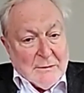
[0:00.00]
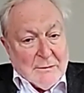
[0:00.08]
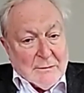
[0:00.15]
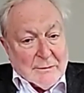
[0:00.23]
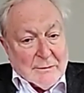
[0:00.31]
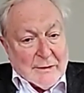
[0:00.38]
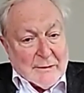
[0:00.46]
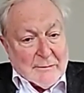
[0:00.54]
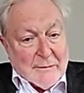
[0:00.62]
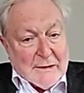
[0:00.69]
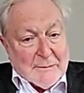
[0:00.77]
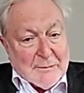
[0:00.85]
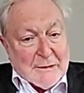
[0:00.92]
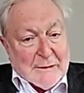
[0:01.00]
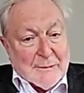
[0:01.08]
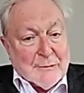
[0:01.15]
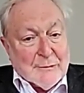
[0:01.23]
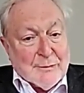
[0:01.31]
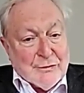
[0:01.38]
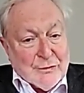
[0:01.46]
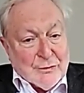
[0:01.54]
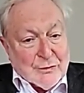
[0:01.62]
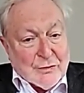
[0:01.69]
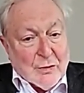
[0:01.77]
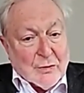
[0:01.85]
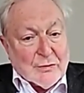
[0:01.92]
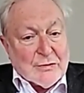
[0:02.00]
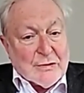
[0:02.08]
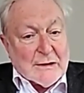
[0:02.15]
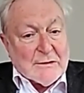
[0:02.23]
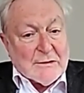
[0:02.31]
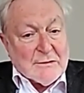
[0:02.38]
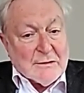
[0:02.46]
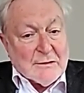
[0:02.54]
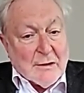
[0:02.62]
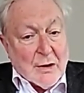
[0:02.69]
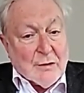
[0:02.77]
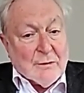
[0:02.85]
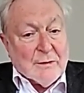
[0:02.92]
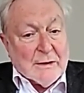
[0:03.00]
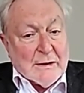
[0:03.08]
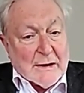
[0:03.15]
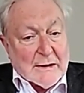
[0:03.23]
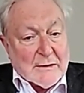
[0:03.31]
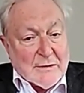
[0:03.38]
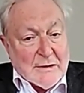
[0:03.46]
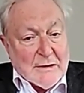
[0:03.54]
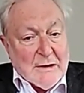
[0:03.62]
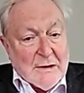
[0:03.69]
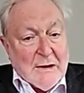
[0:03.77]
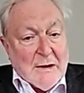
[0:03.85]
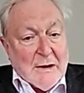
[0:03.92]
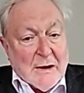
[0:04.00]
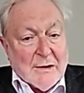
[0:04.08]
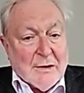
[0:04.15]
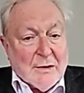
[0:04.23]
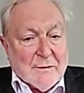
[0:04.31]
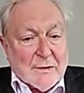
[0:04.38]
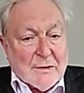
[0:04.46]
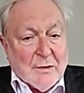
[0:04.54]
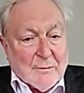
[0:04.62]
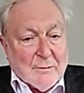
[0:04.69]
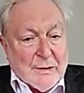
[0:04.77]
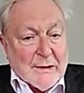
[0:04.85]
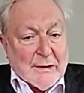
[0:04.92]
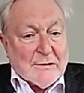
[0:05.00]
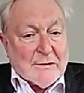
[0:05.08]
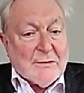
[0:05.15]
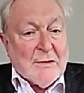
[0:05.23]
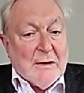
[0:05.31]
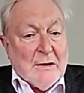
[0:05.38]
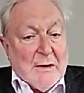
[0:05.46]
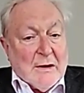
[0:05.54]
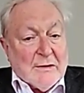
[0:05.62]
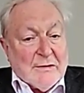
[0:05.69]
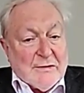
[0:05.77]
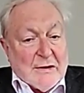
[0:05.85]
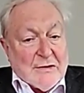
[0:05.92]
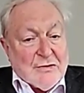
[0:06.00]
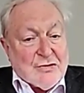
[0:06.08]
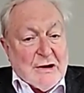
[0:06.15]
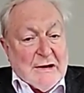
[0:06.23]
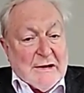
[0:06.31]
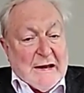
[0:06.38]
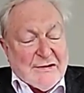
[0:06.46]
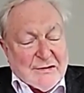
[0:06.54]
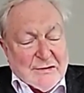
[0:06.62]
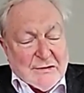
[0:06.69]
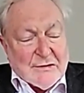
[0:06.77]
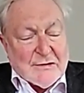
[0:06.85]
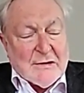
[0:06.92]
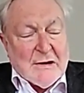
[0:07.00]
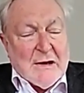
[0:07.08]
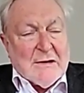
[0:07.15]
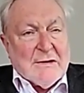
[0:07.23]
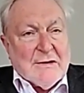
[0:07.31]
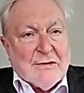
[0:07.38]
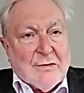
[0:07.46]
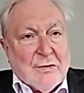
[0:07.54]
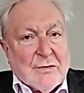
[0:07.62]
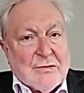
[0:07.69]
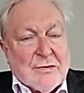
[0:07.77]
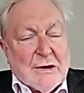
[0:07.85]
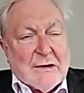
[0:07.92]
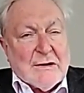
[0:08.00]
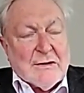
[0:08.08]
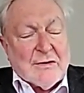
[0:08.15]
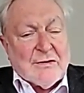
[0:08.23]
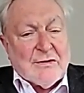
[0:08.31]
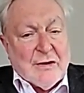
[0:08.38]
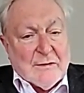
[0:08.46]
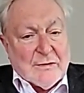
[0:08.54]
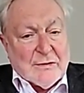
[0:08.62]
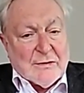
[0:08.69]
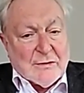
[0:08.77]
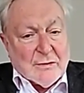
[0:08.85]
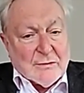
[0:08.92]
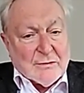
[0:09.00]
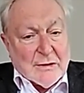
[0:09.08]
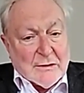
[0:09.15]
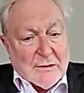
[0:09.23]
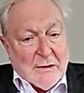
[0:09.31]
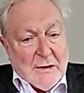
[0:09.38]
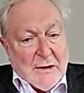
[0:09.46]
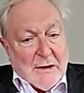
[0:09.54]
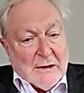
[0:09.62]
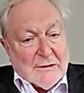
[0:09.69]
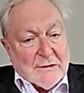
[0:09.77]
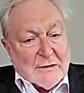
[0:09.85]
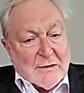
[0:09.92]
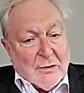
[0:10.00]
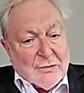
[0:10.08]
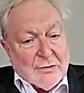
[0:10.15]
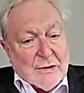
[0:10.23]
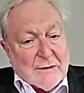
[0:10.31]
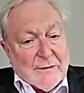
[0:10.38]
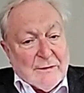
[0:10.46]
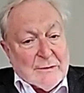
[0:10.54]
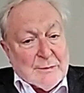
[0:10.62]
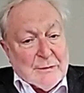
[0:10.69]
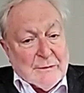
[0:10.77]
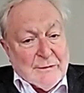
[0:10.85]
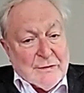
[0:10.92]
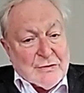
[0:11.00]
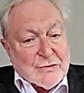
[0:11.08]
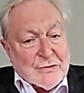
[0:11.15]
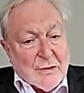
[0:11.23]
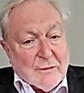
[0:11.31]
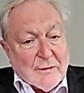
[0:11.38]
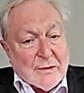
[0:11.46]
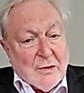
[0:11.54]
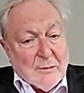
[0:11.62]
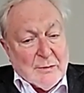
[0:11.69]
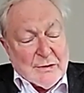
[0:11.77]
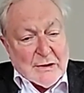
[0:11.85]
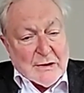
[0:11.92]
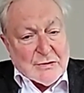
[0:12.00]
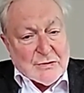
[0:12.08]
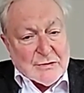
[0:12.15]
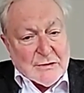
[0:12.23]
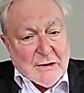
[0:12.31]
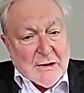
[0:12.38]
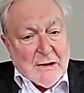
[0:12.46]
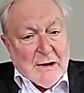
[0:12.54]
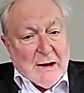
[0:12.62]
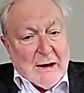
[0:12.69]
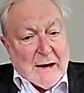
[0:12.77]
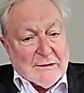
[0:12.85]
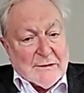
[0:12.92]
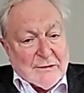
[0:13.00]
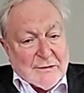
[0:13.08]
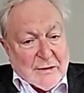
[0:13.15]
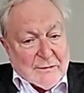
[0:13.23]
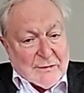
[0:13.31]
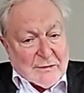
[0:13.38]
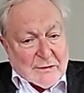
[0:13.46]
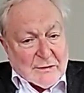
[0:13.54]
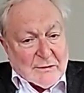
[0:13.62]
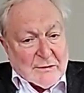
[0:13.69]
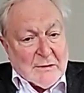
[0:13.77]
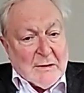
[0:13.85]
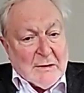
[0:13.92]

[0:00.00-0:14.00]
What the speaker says: although many people produce contracts that are over lengthy and over complex. In essence, this contract is a service contract. It's a contract for the provision of accommodation and services